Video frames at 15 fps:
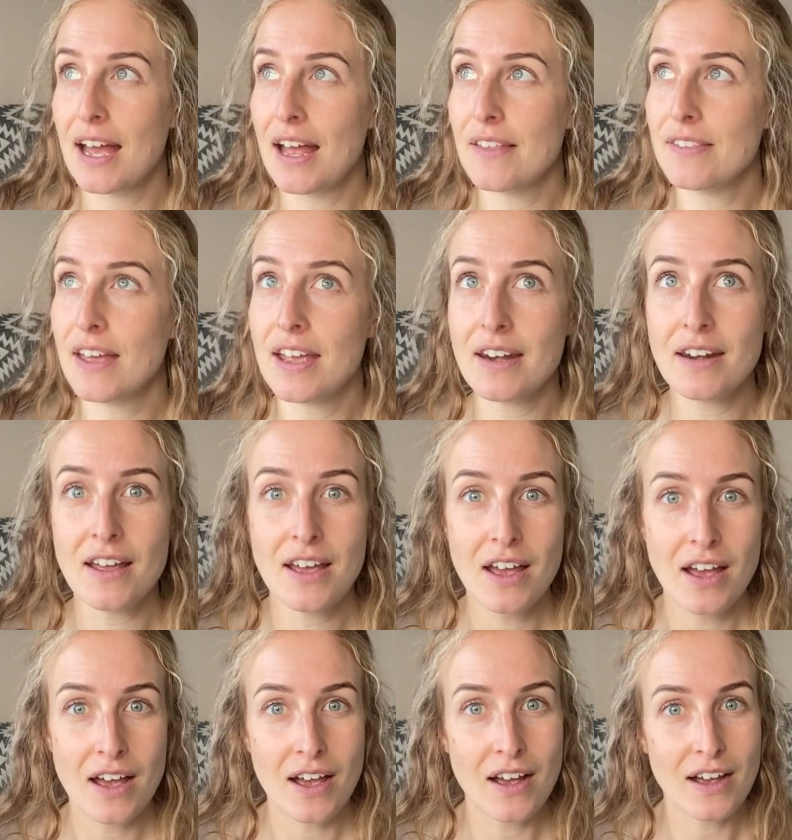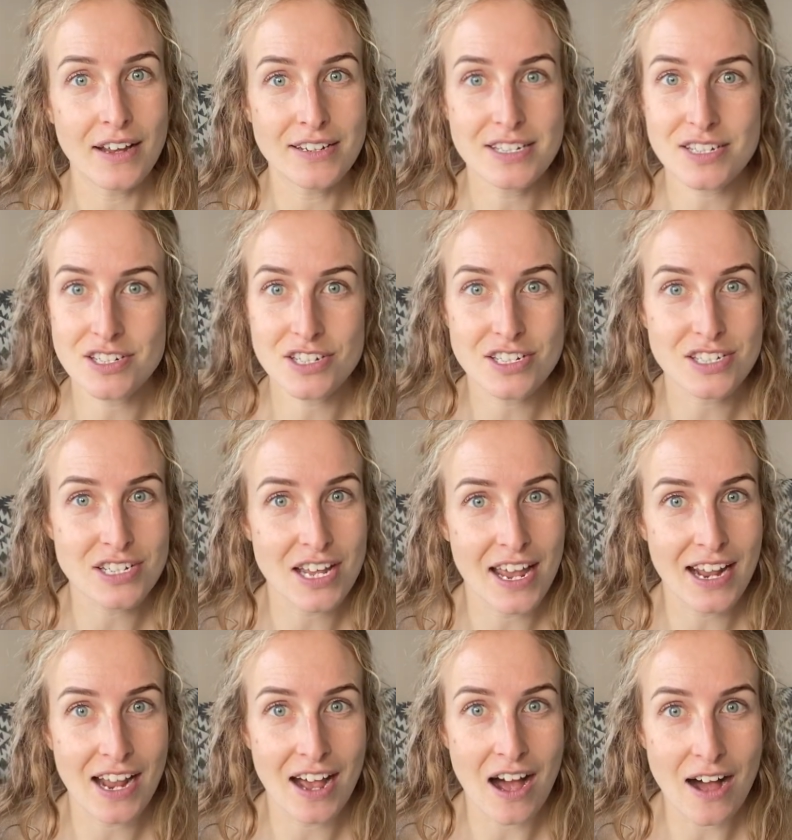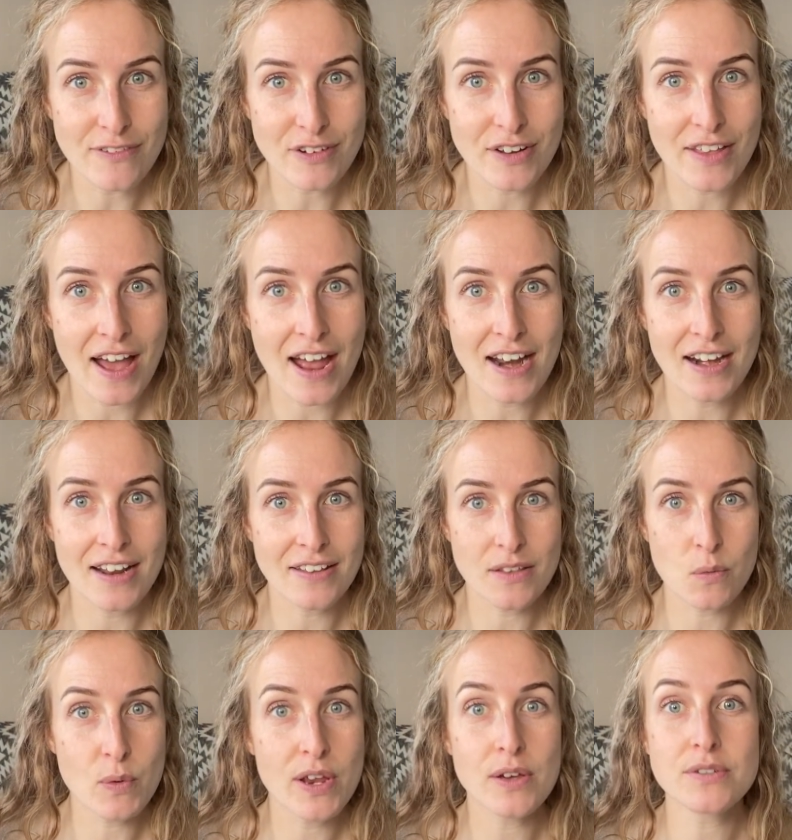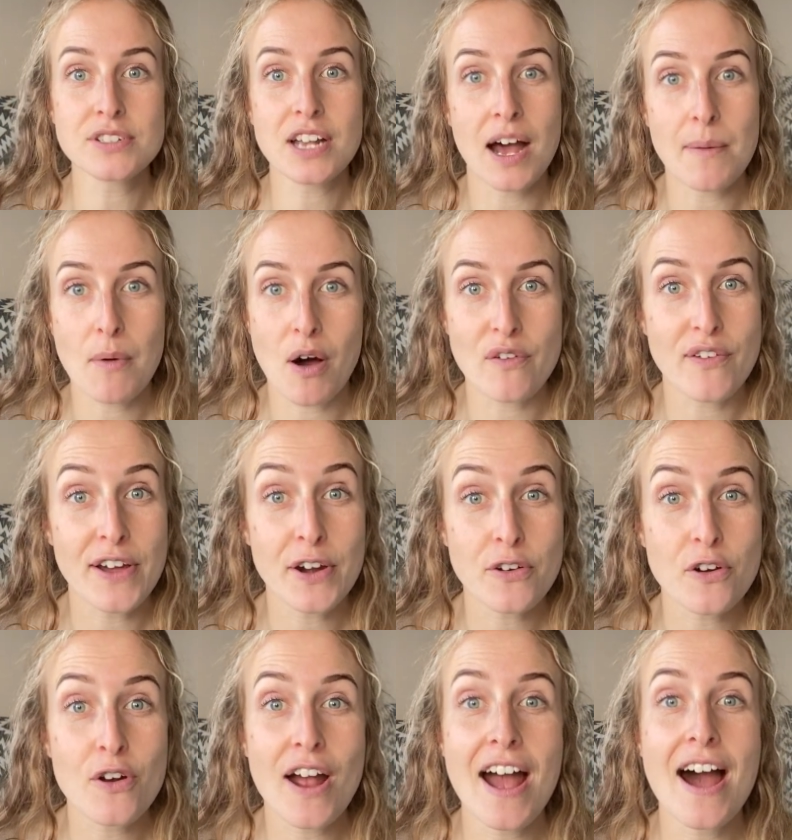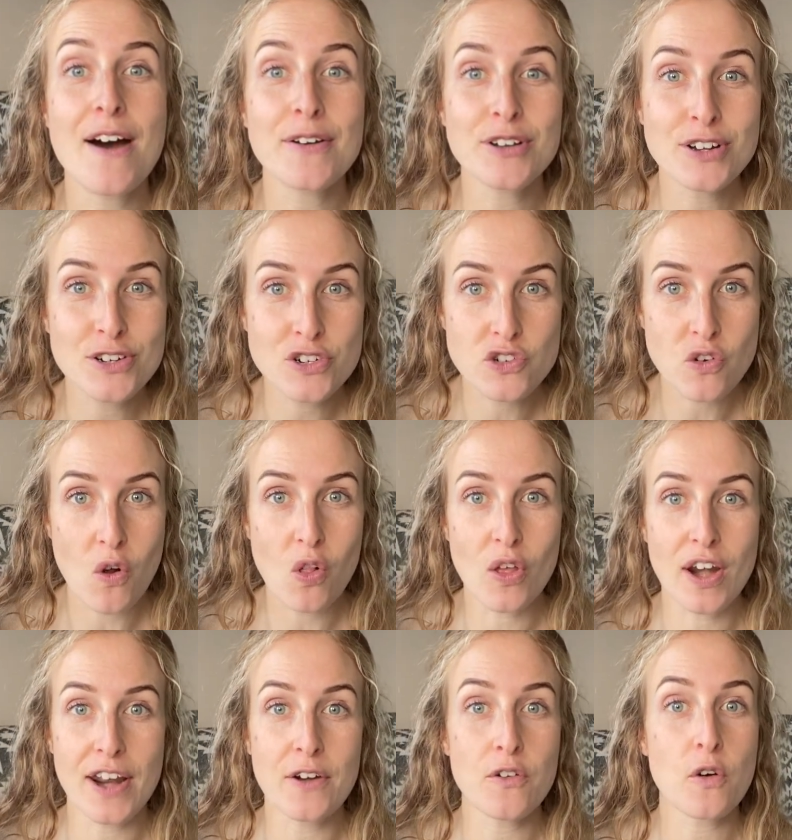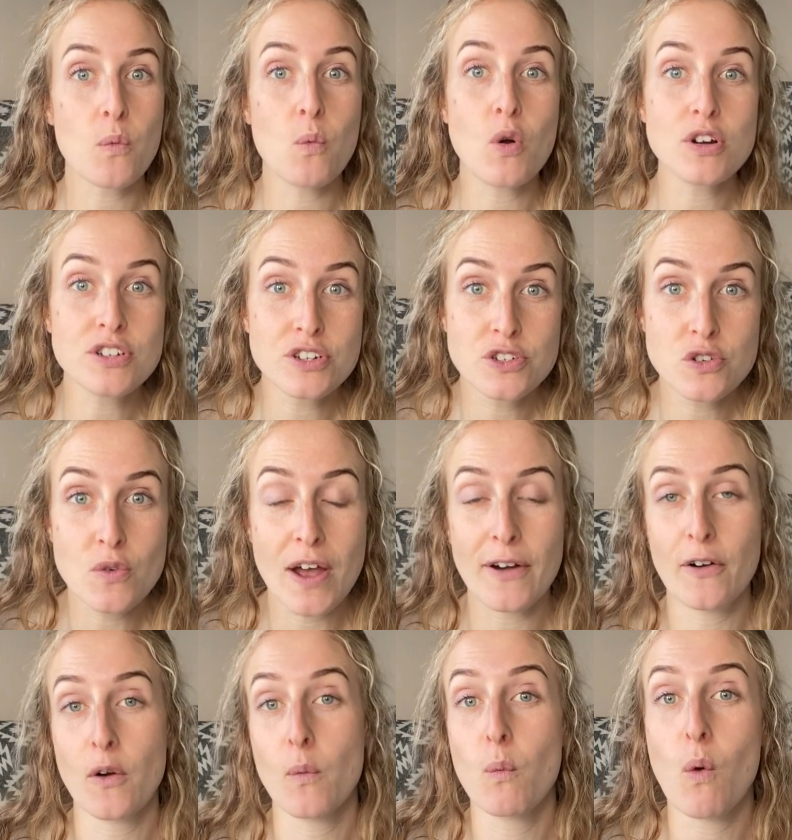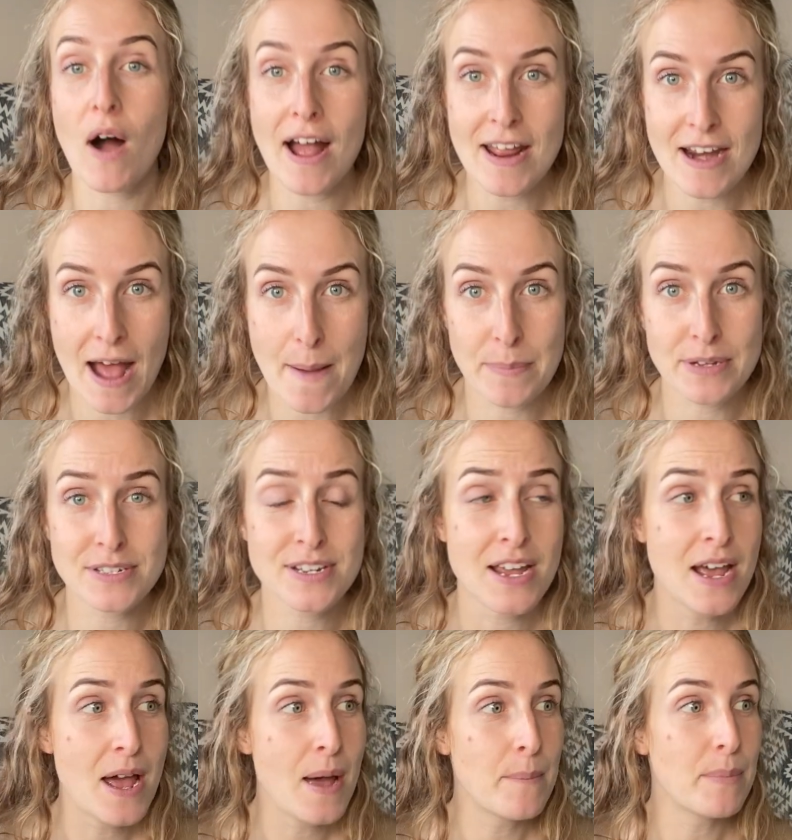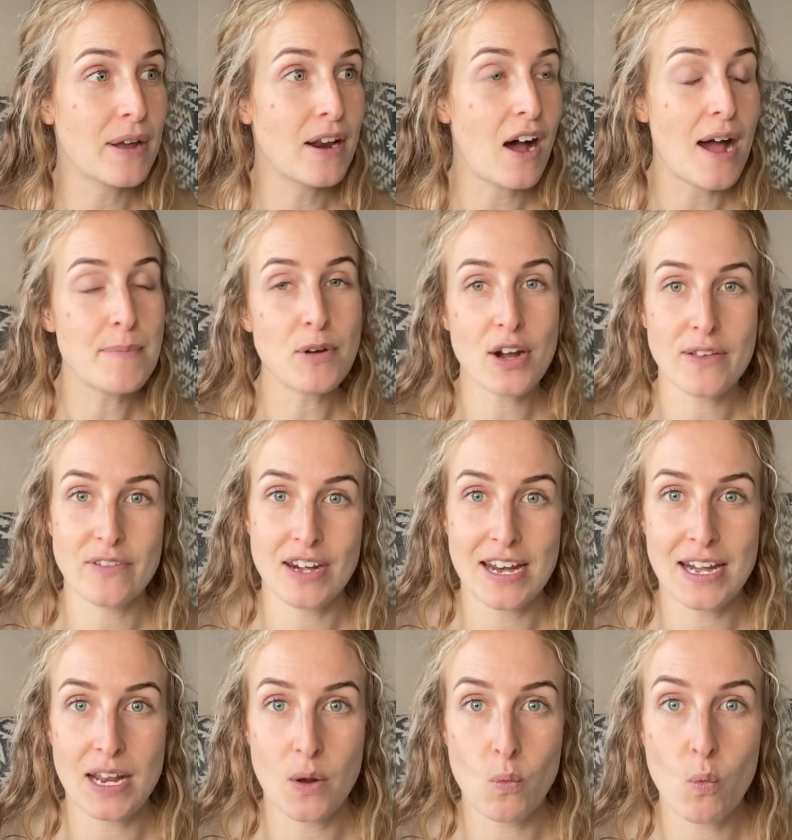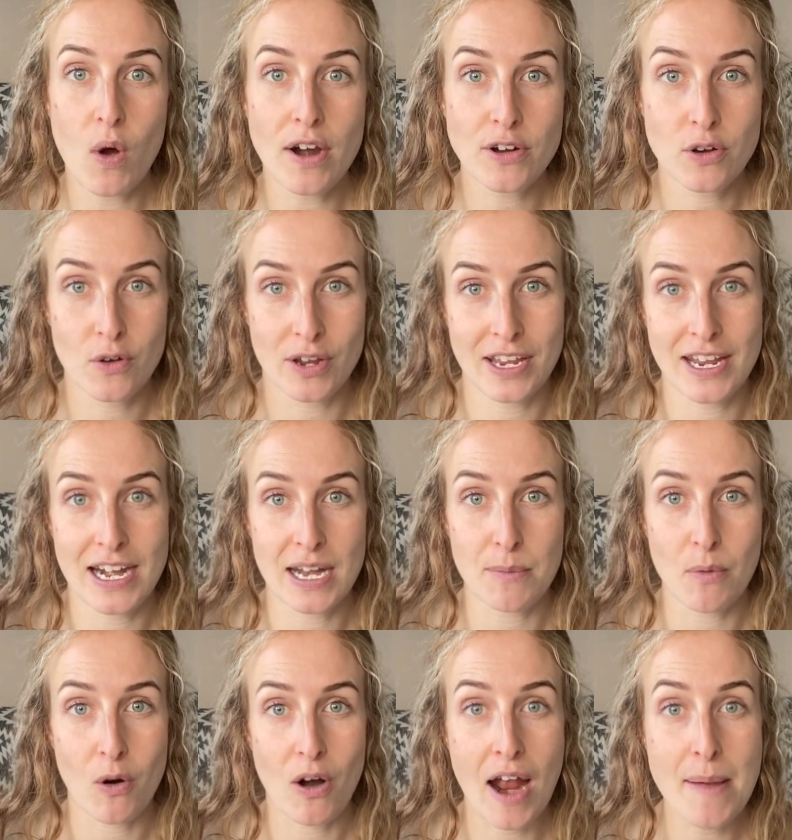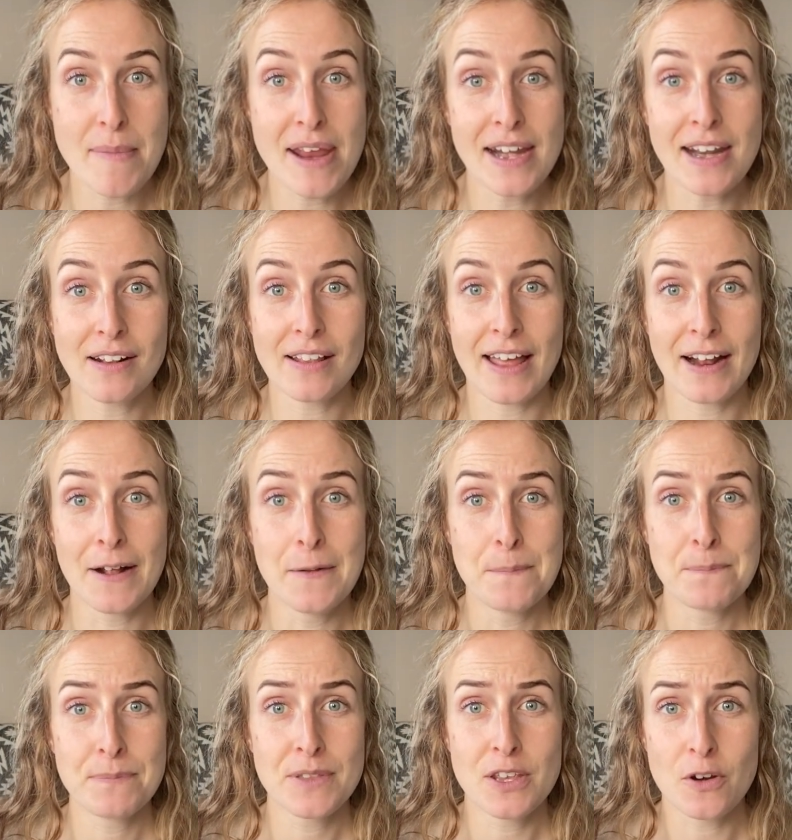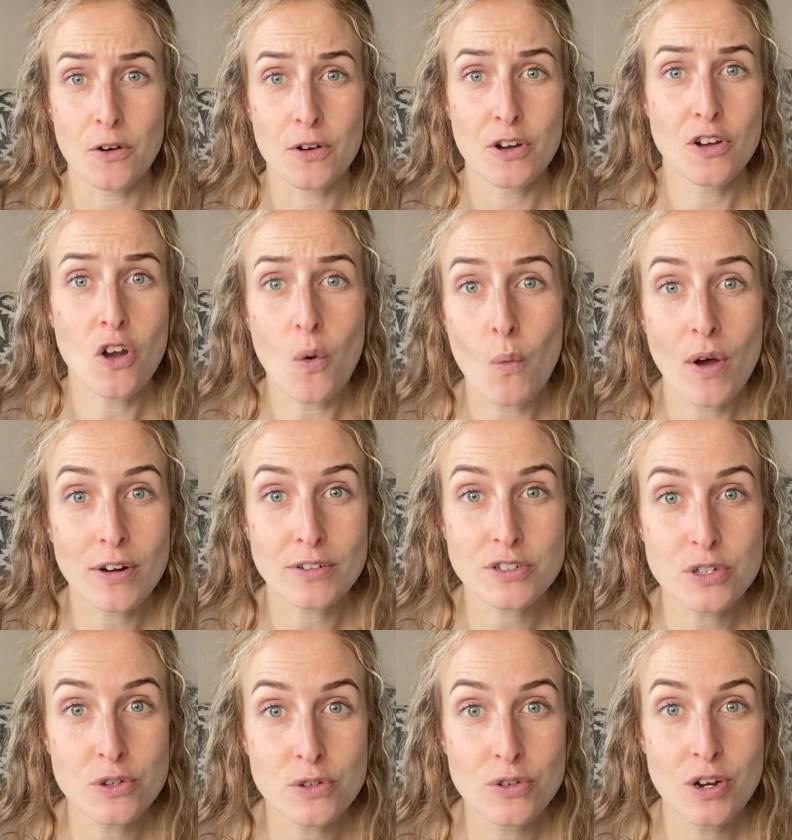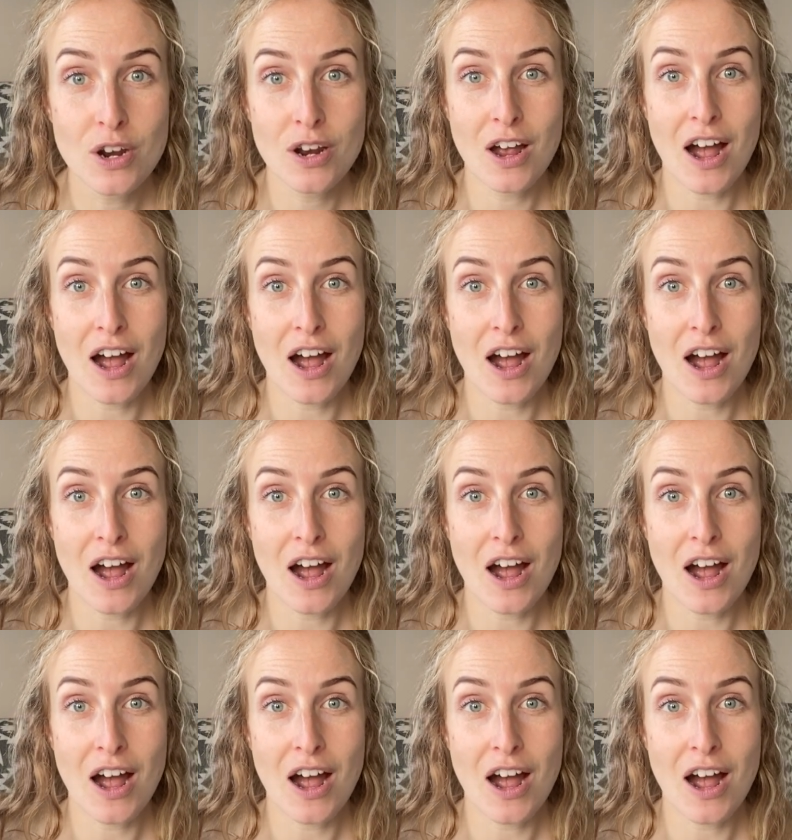And then it's just like, after that, the wheels come off. I don't know how to control it. I don't know what to do. I don't know why it happens, but I'm not even eating one cookie anymore. I'm eating like, not one or two.